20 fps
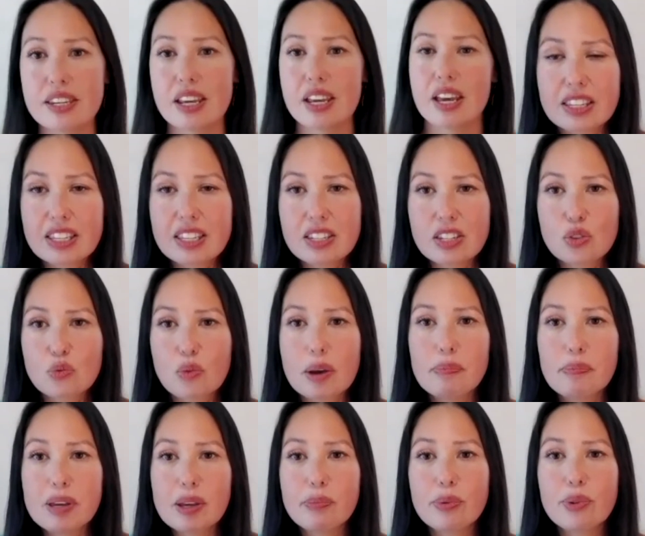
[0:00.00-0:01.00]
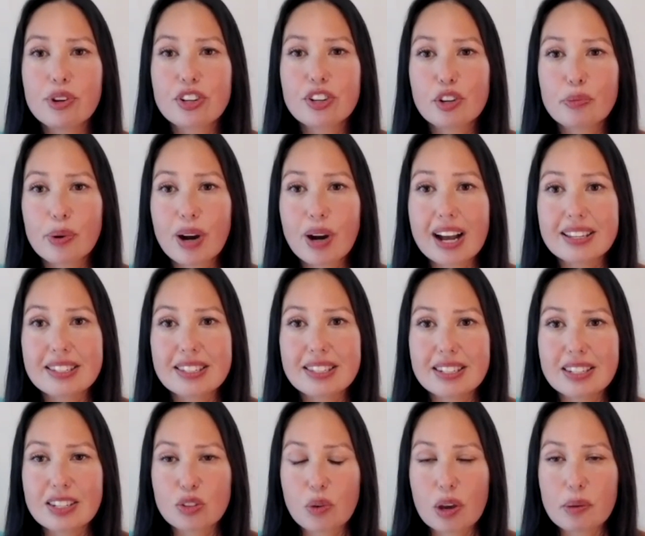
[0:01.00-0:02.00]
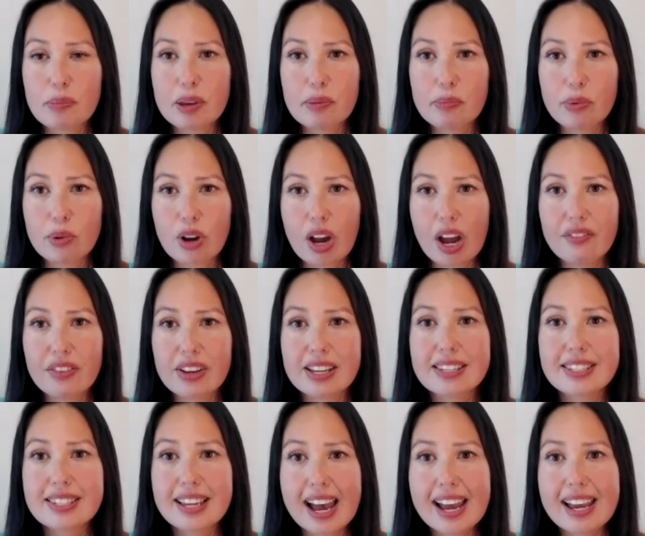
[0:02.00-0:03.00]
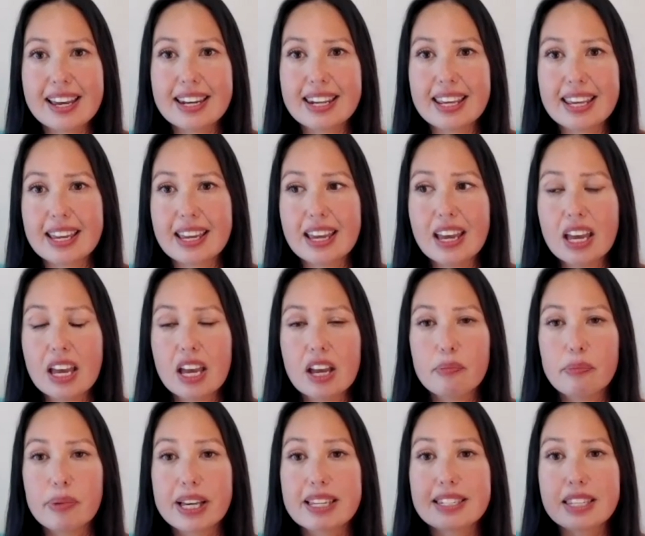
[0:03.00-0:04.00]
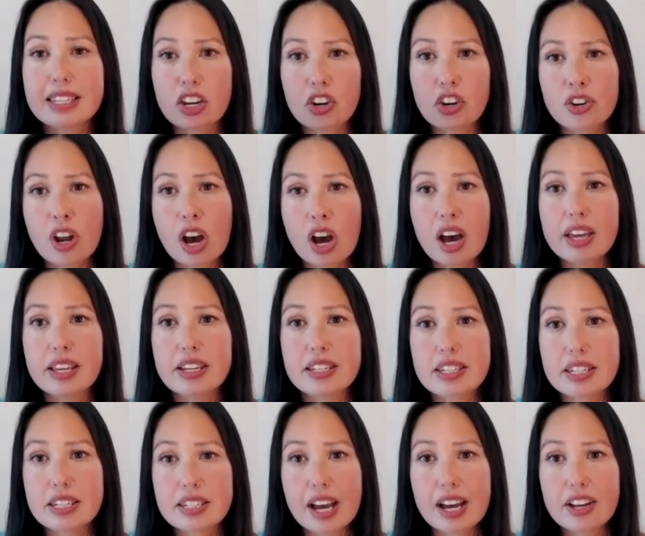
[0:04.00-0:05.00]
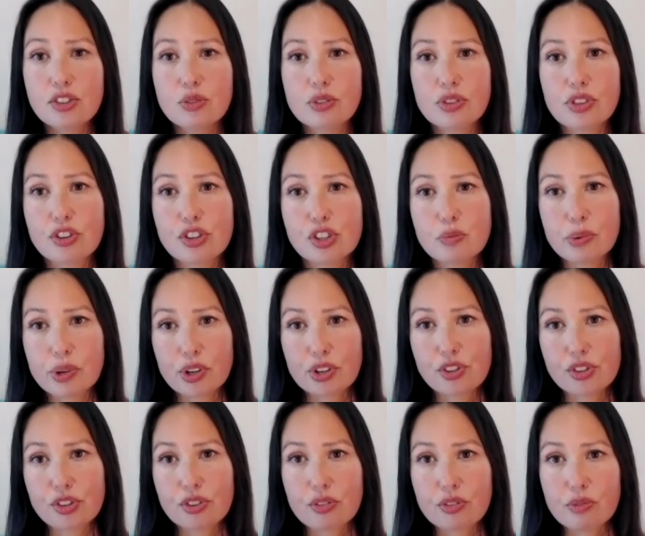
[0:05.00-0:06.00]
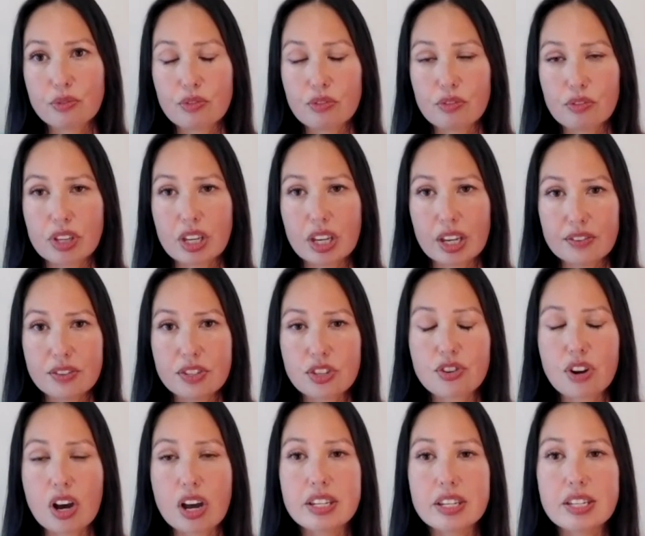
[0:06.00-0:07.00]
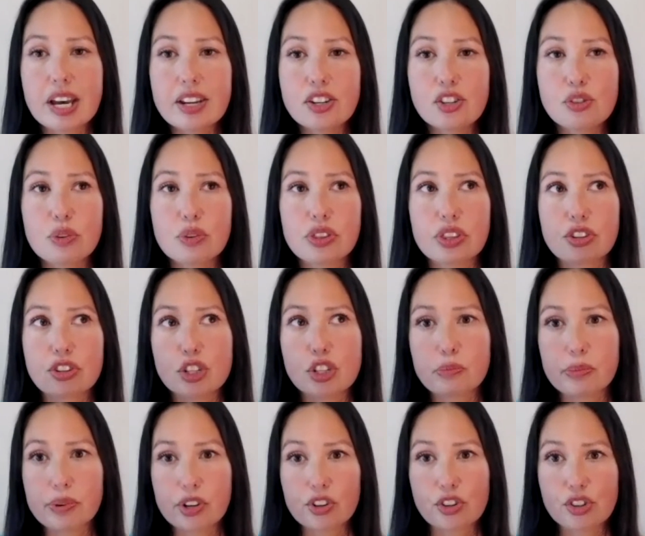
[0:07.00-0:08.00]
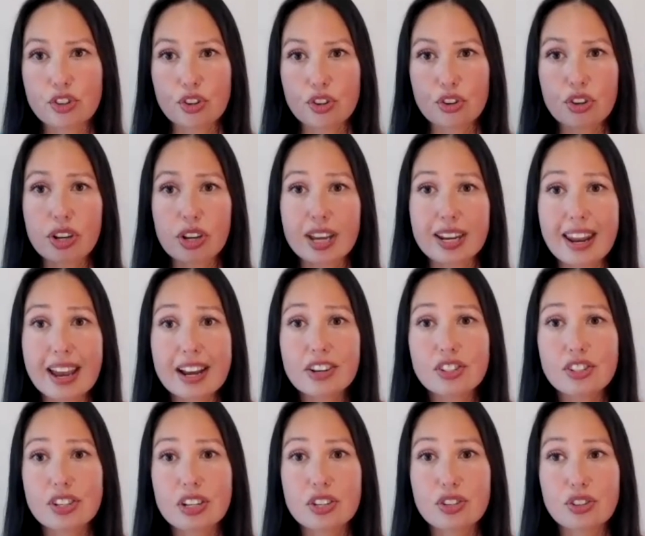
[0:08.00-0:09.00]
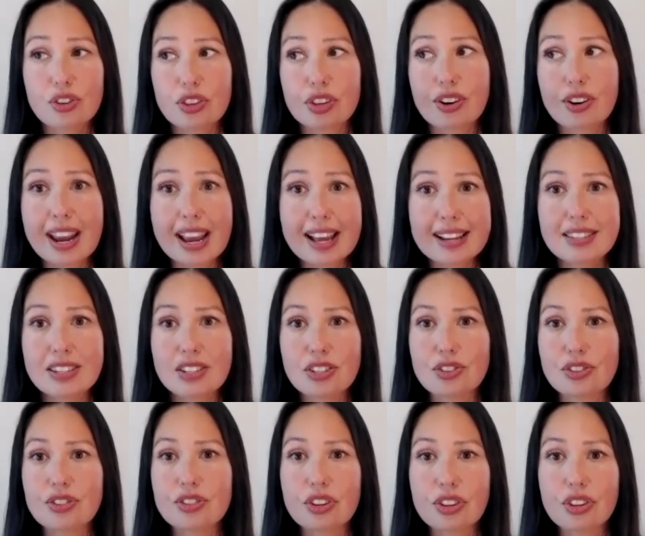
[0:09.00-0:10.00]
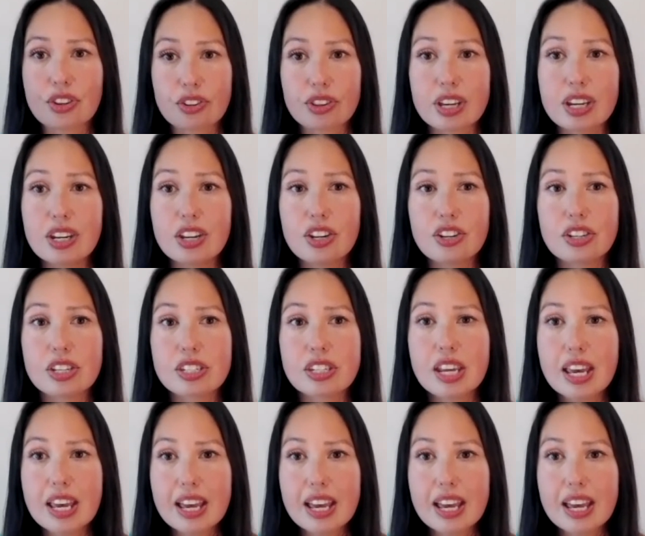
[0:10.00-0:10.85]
This is why people are depressed. This is why people are having anxiety, because they're not in touch with their spiritual gifts. They're not in touch with their spiritual connections or their ancestors or their lineages.